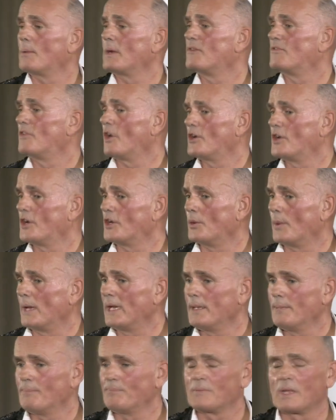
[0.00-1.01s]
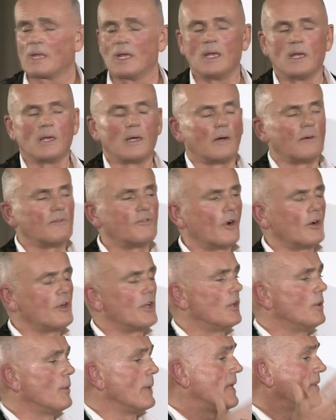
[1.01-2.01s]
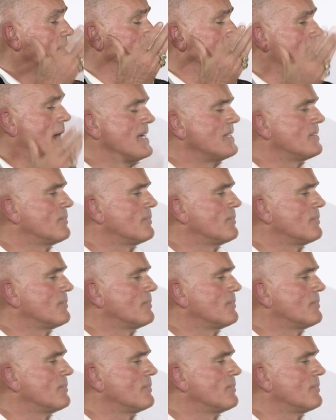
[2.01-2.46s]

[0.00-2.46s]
with Vol de Nuit. Vol de Nuit, the night